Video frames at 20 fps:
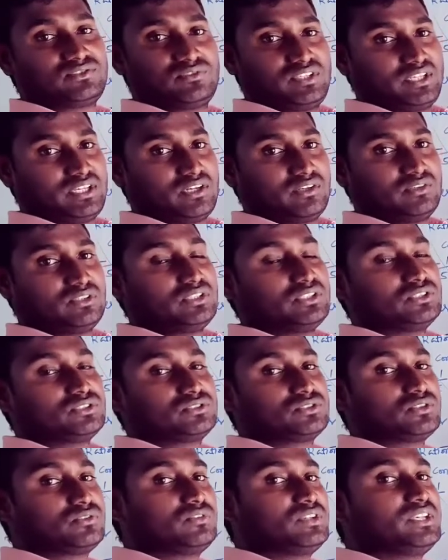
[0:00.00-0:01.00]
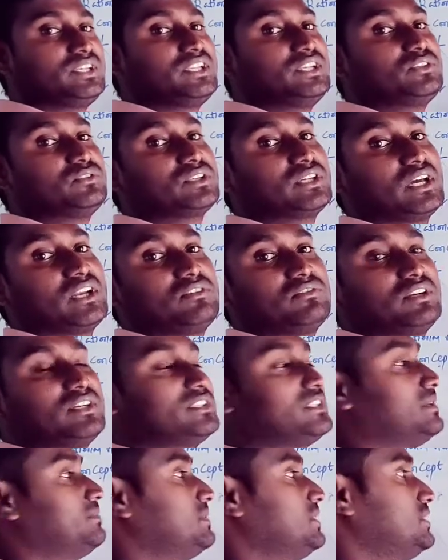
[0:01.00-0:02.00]
we have. So we need to convert
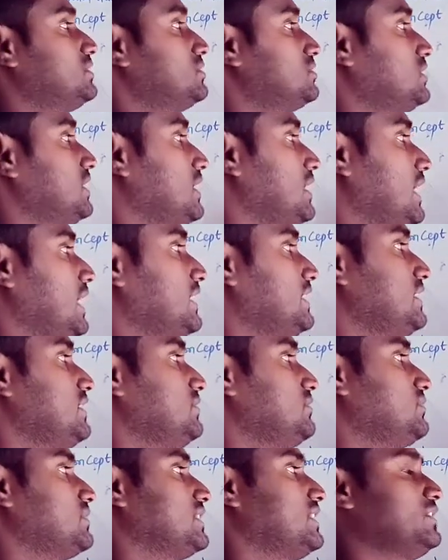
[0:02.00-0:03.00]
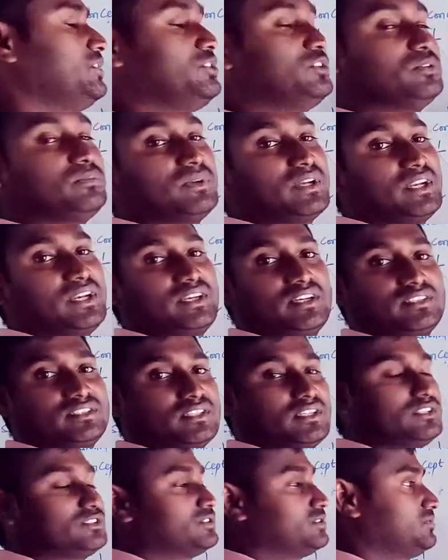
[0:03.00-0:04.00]
them into, and different numerators
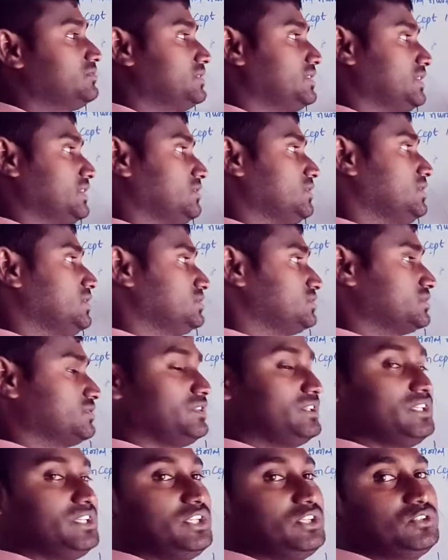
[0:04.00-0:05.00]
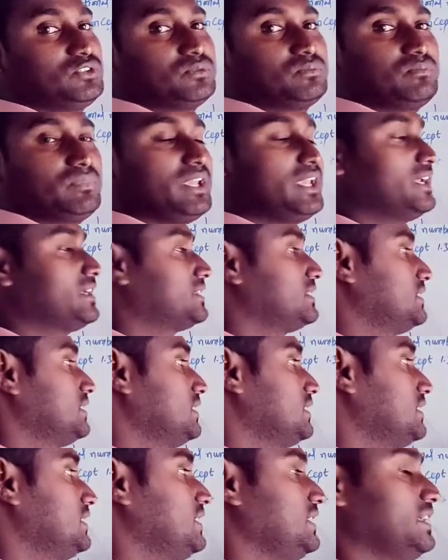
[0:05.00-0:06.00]
also we have. So we need to make
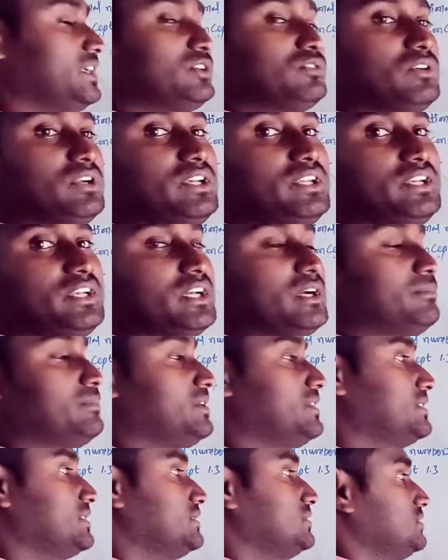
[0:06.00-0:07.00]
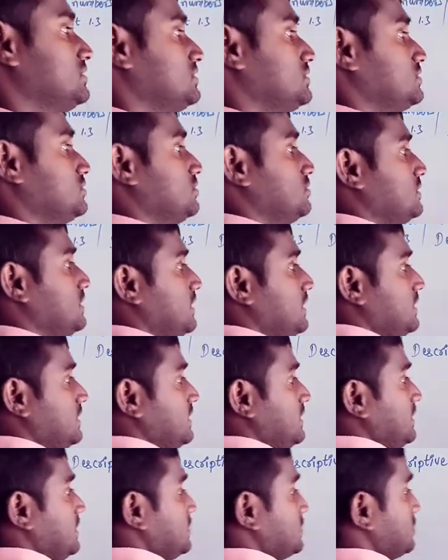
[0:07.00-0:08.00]
equal denominators. So that,
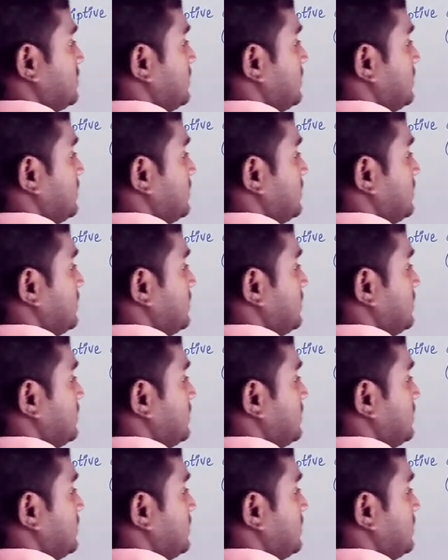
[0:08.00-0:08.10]
so